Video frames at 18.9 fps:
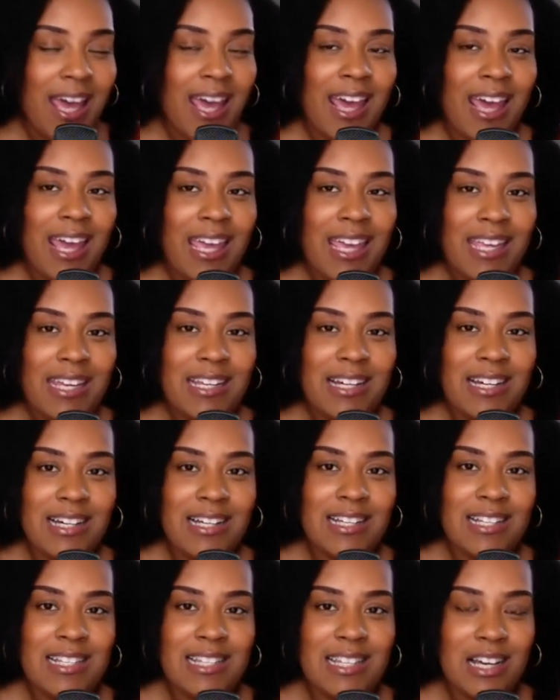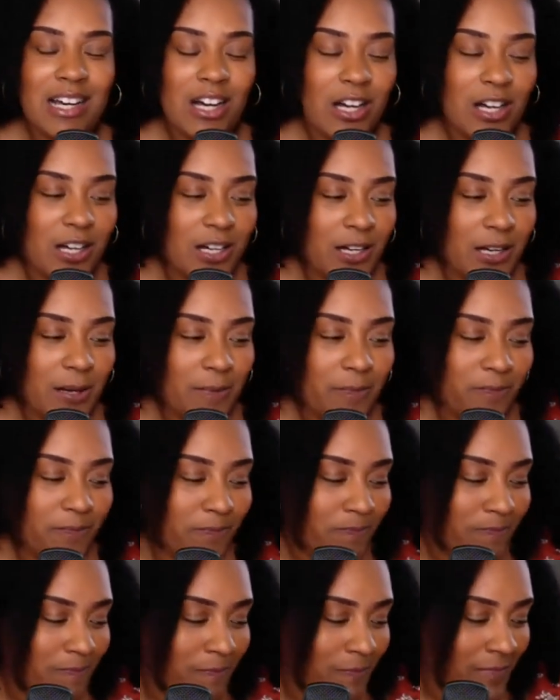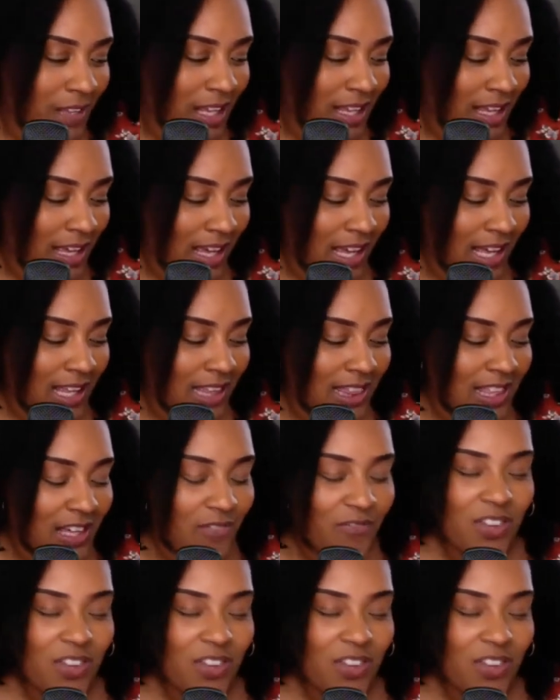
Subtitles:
He does the